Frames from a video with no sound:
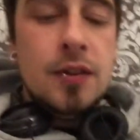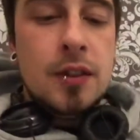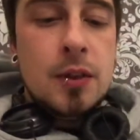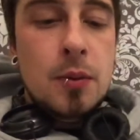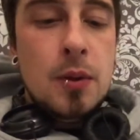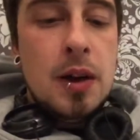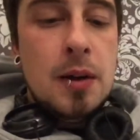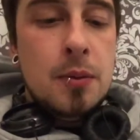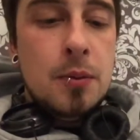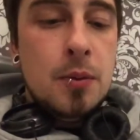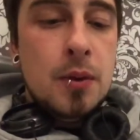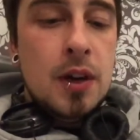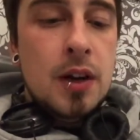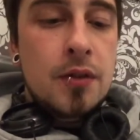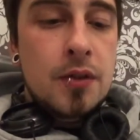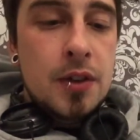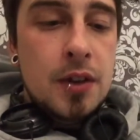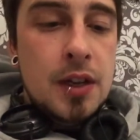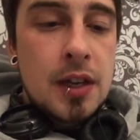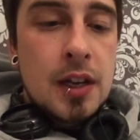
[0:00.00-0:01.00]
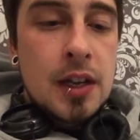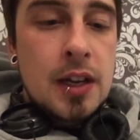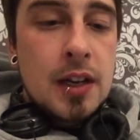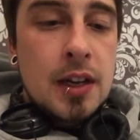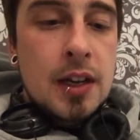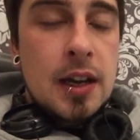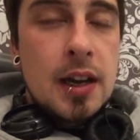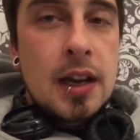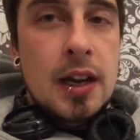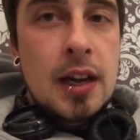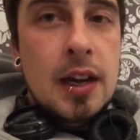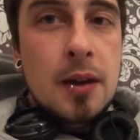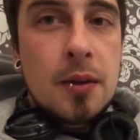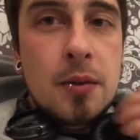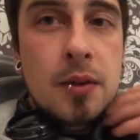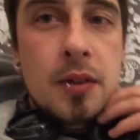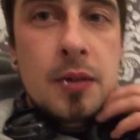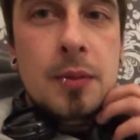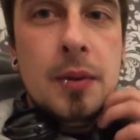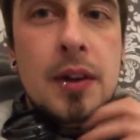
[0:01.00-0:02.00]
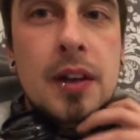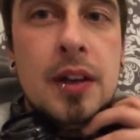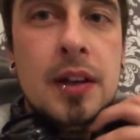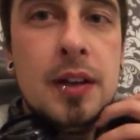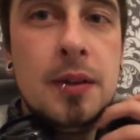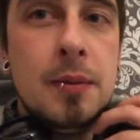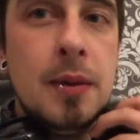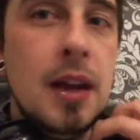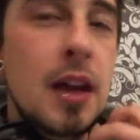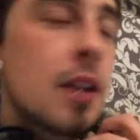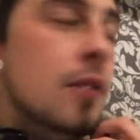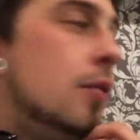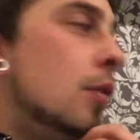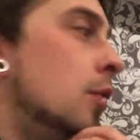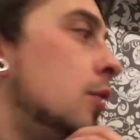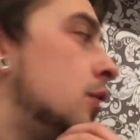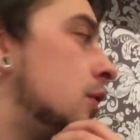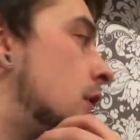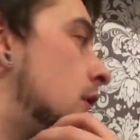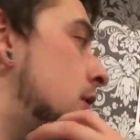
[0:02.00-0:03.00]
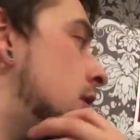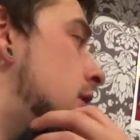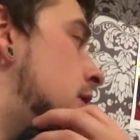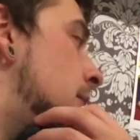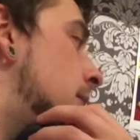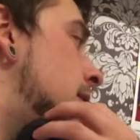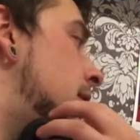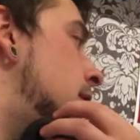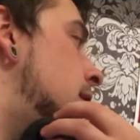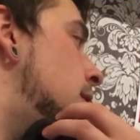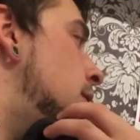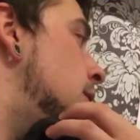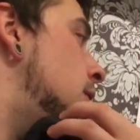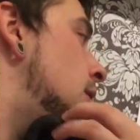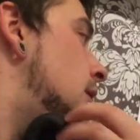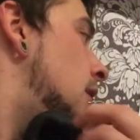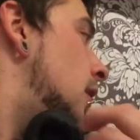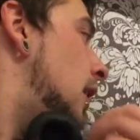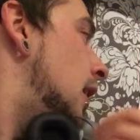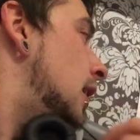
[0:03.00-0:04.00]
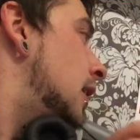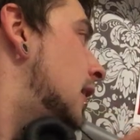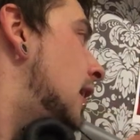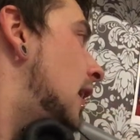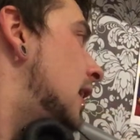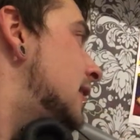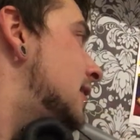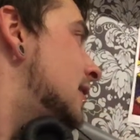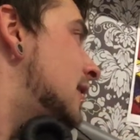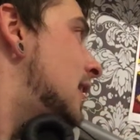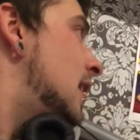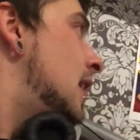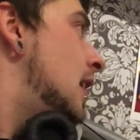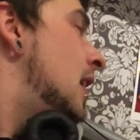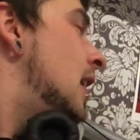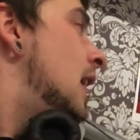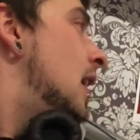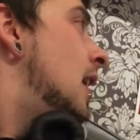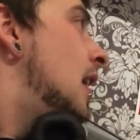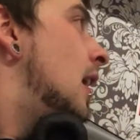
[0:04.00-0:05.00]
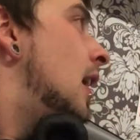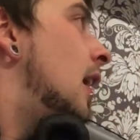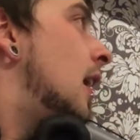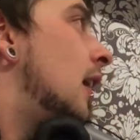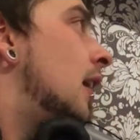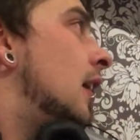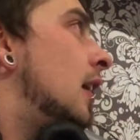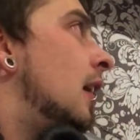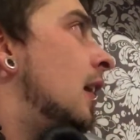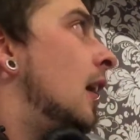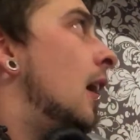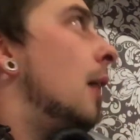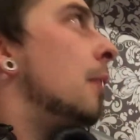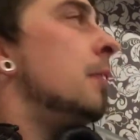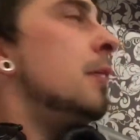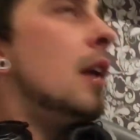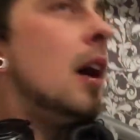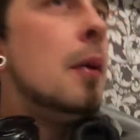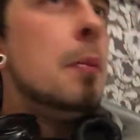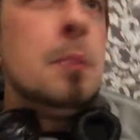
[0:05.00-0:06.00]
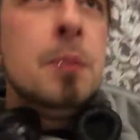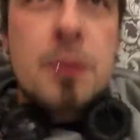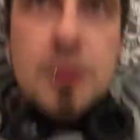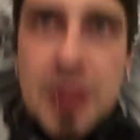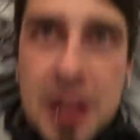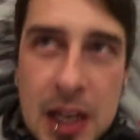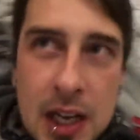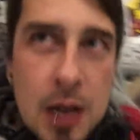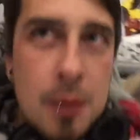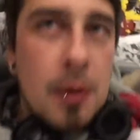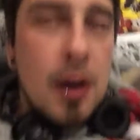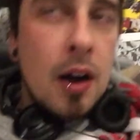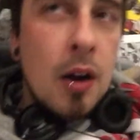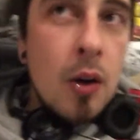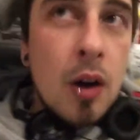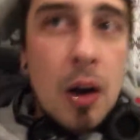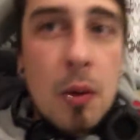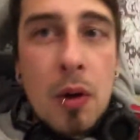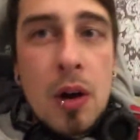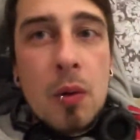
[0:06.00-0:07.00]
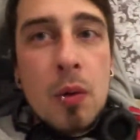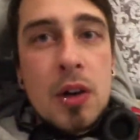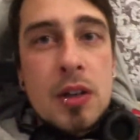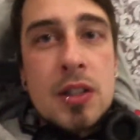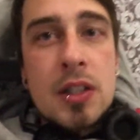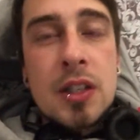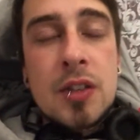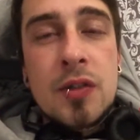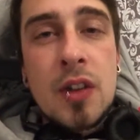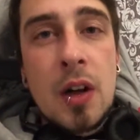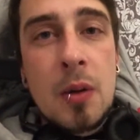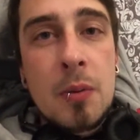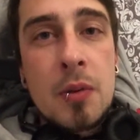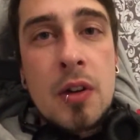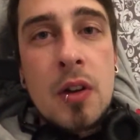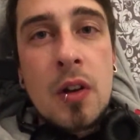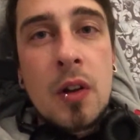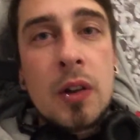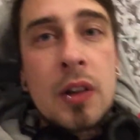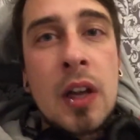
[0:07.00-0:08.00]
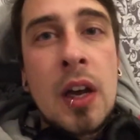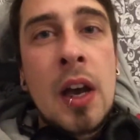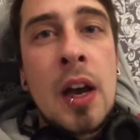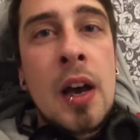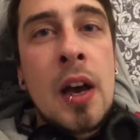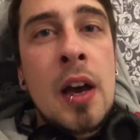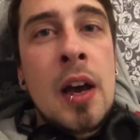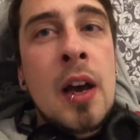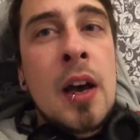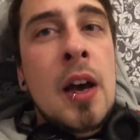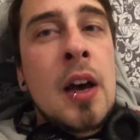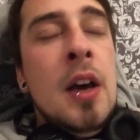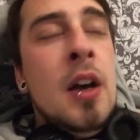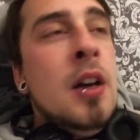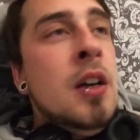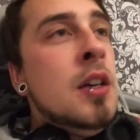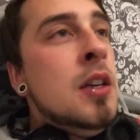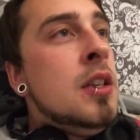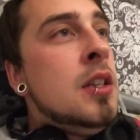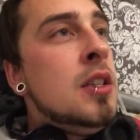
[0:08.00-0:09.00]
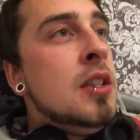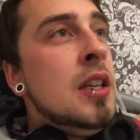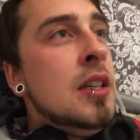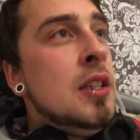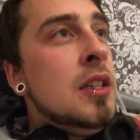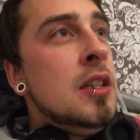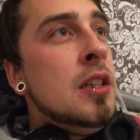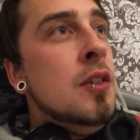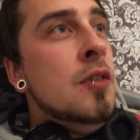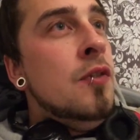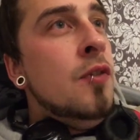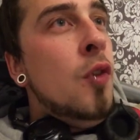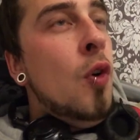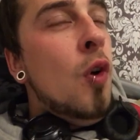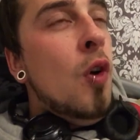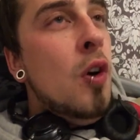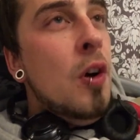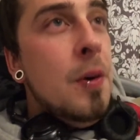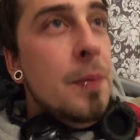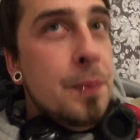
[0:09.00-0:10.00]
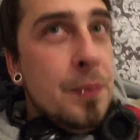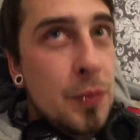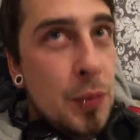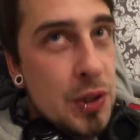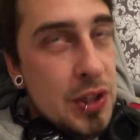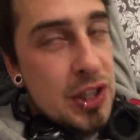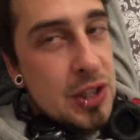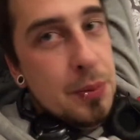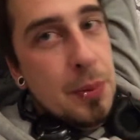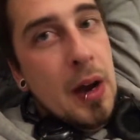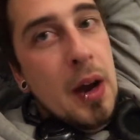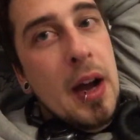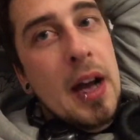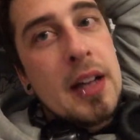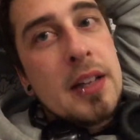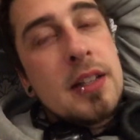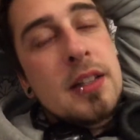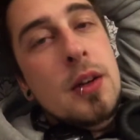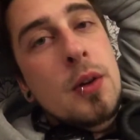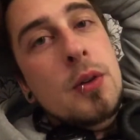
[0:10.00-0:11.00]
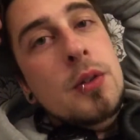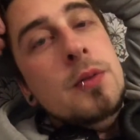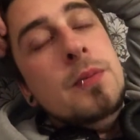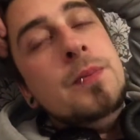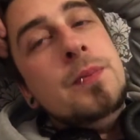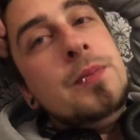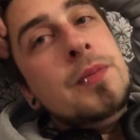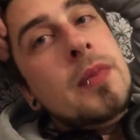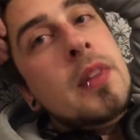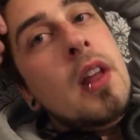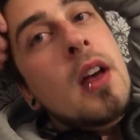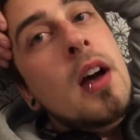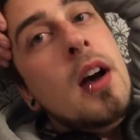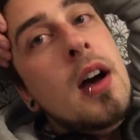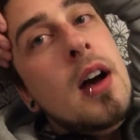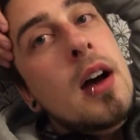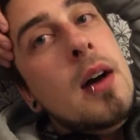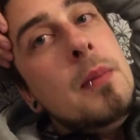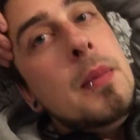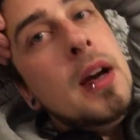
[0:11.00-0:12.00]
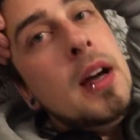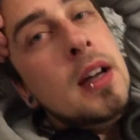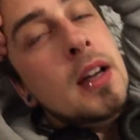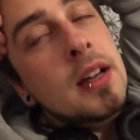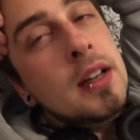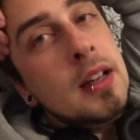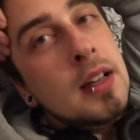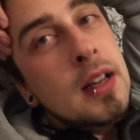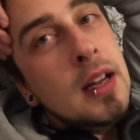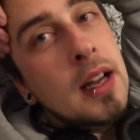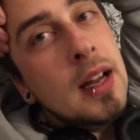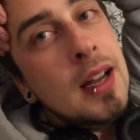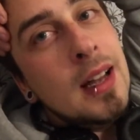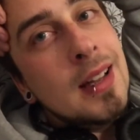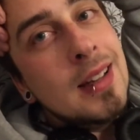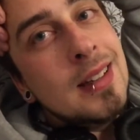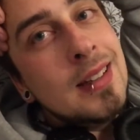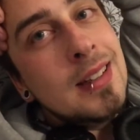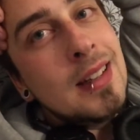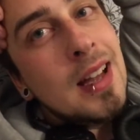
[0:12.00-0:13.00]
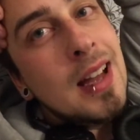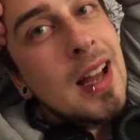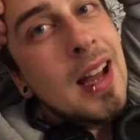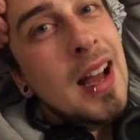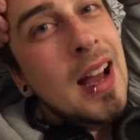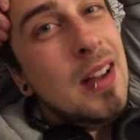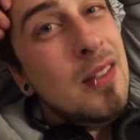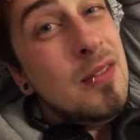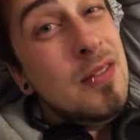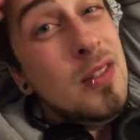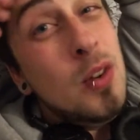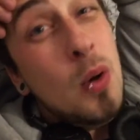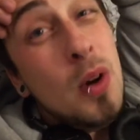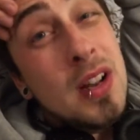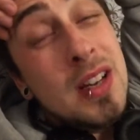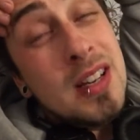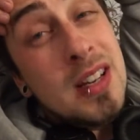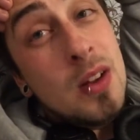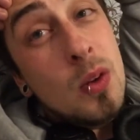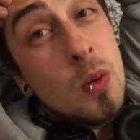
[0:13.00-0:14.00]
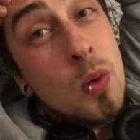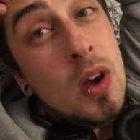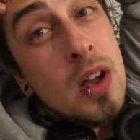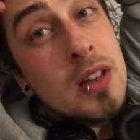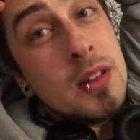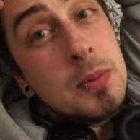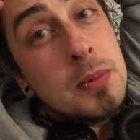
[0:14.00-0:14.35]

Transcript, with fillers: the web and whatever, uh, with my, headphones on because I'm a dude like that. And uh, I'm I'm thinking about I want to watch this film called Citizenfour, which is about Ed Snowden, um, and I have no idea where it's